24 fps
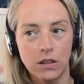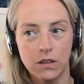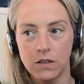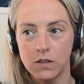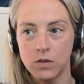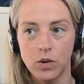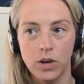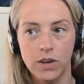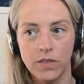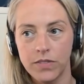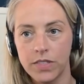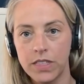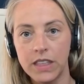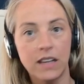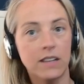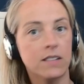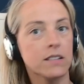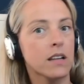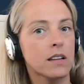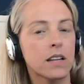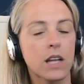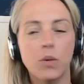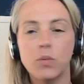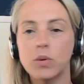sort of
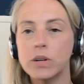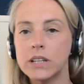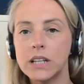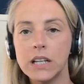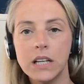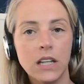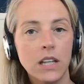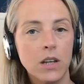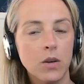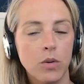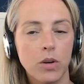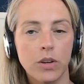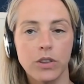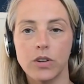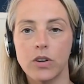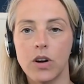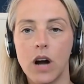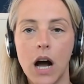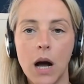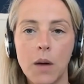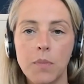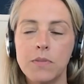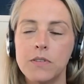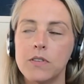things that they were dealing with
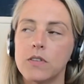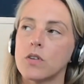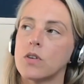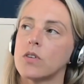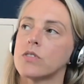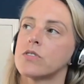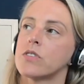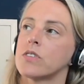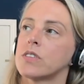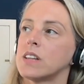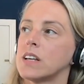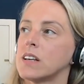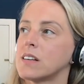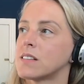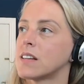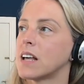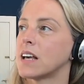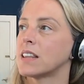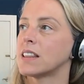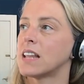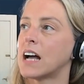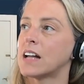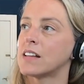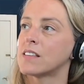or obstacles or things
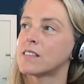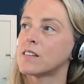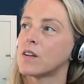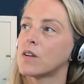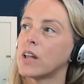like that.